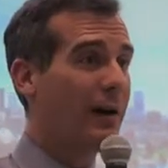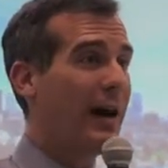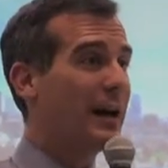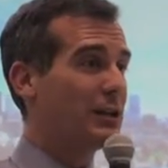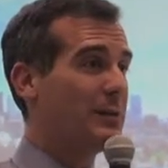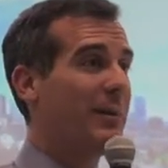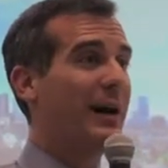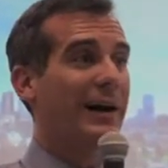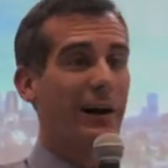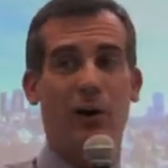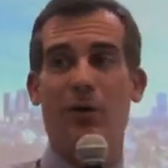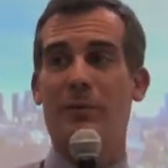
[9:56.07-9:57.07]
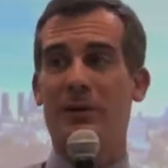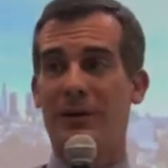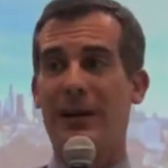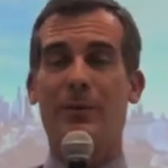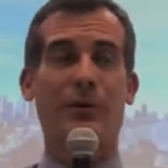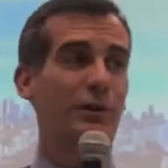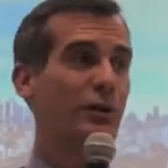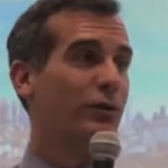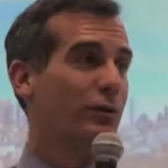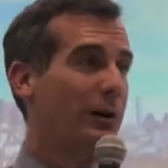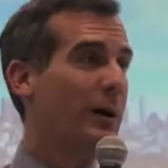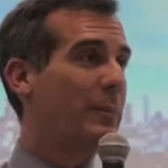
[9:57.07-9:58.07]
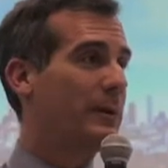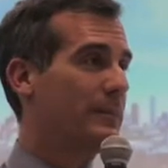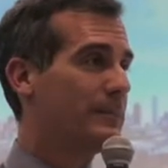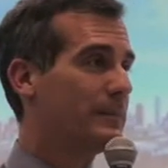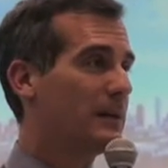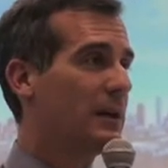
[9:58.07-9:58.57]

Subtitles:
actually buying a home in the neighborhood you grew up in.